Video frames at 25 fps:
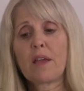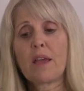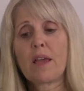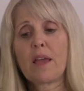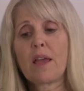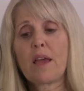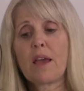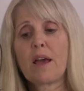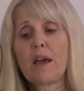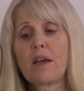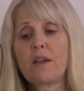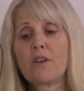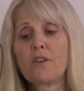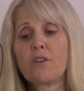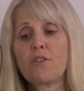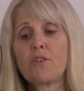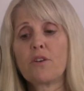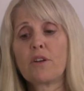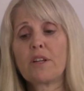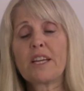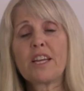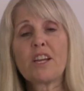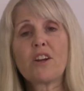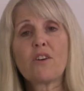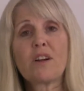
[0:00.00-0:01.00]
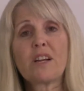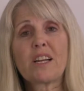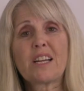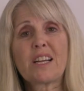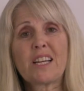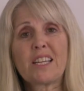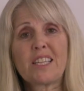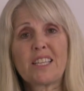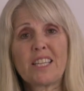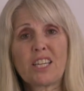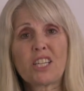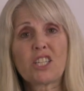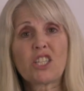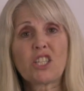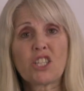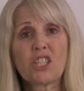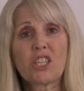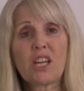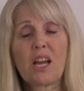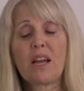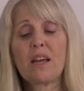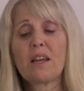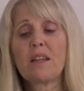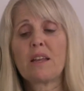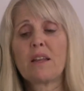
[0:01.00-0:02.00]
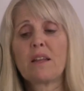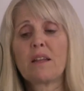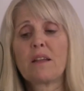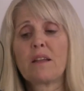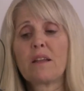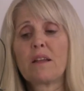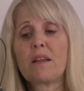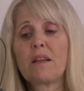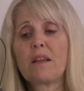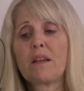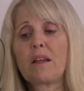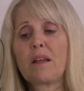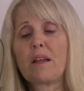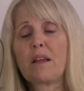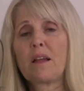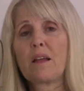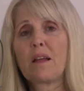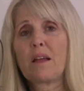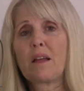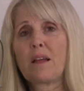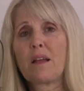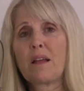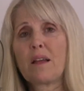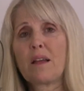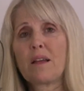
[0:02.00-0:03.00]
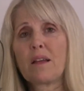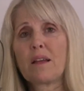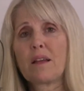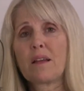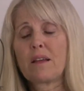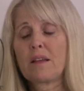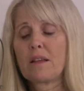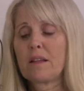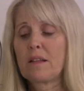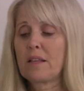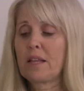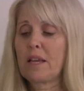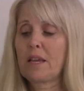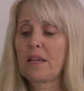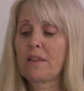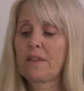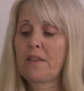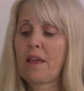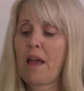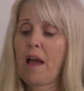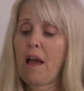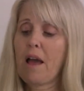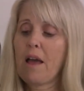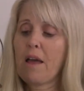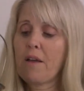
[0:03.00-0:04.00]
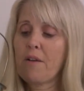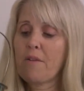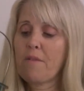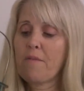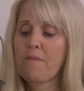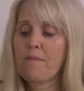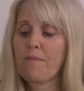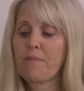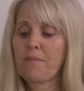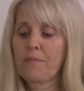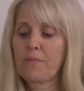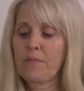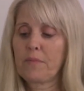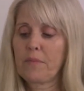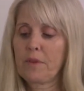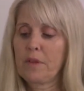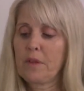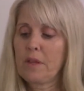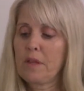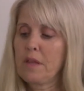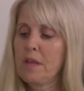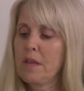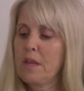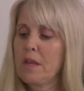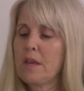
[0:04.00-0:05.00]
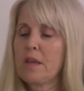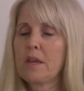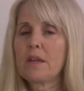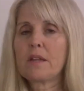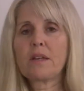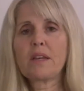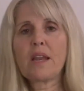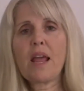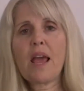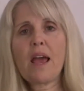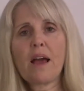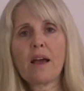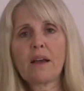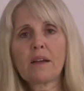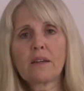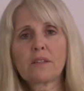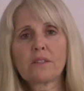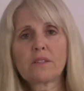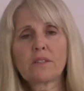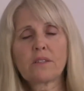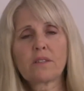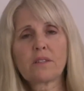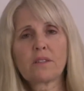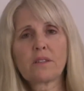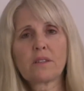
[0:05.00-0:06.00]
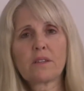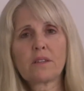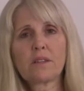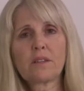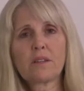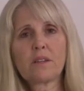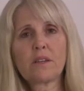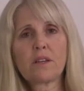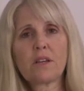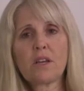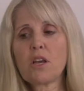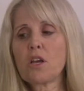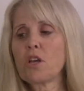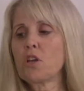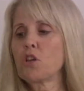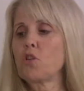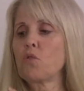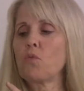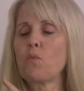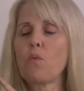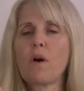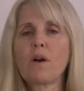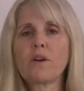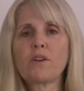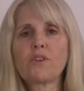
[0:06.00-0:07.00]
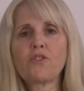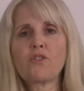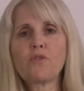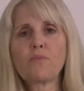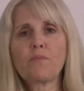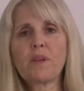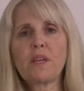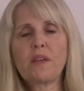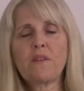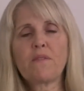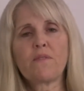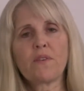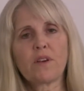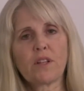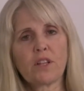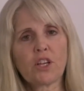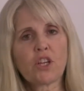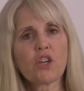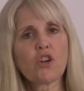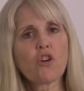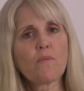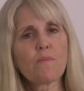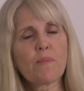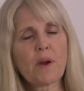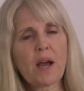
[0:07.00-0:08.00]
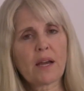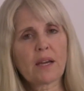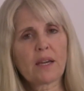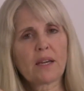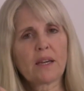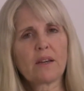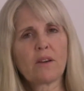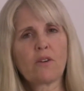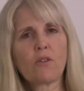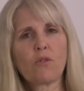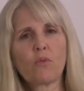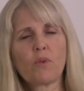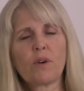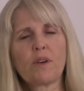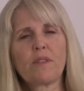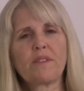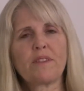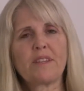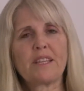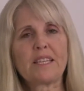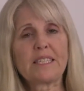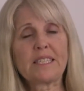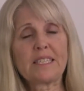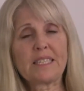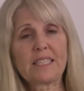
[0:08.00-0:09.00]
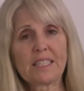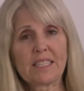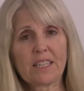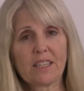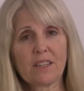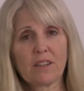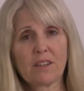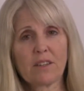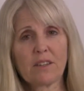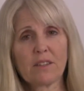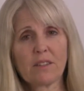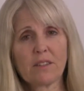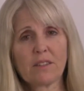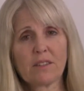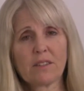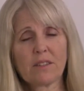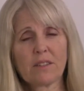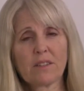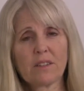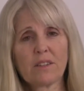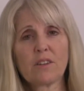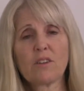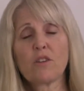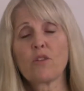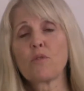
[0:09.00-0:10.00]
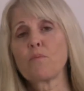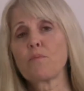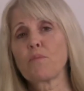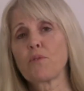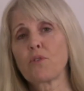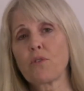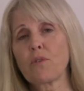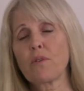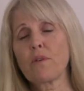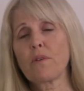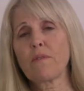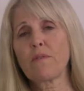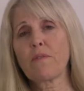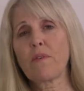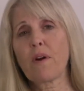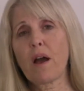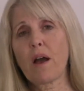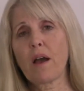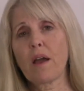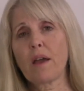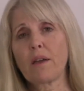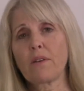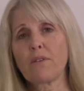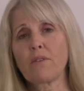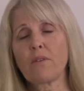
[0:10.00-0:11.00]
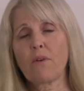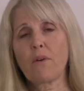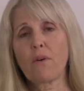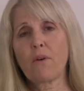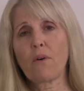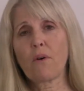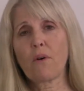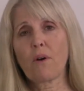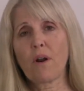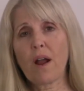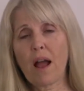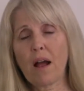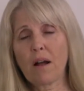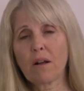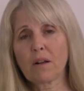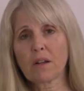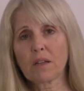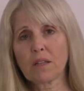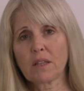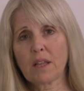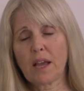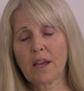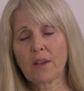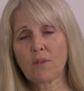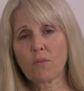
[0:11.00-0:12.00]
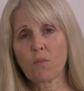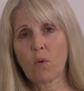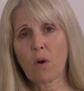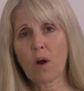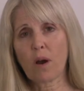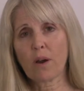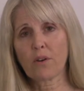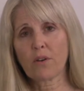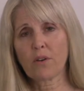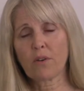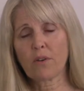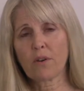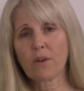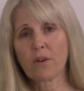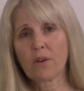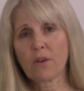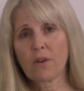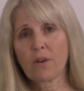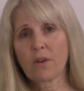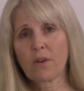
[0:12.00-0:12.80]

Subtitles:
And you'll hear it click shut, like that. Next, you want to be filling your bucket with distilled, purified, or alkaline water.